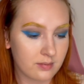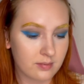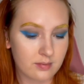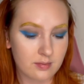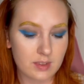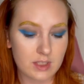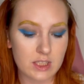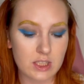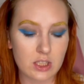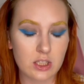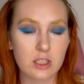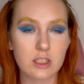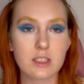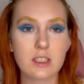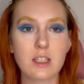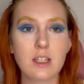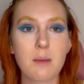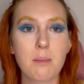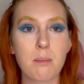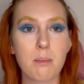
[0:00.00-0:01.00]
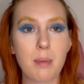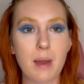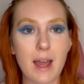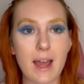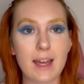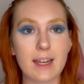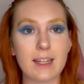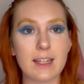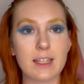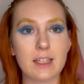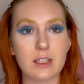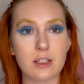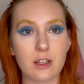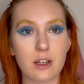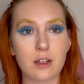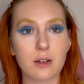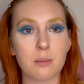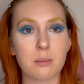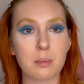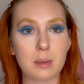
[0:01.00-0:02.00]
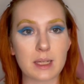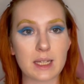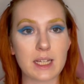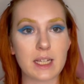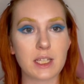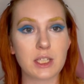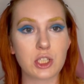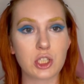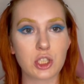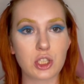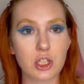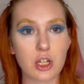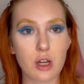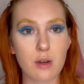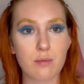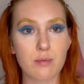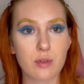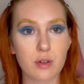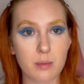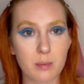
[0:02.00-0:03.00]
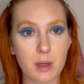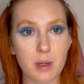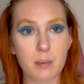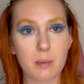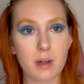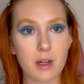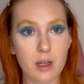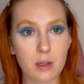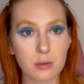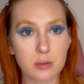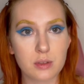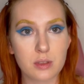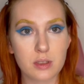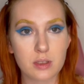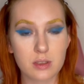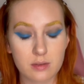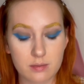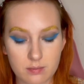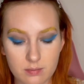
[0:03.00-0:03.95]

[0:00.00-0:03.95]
This looks like a badly done bleach job for my brows.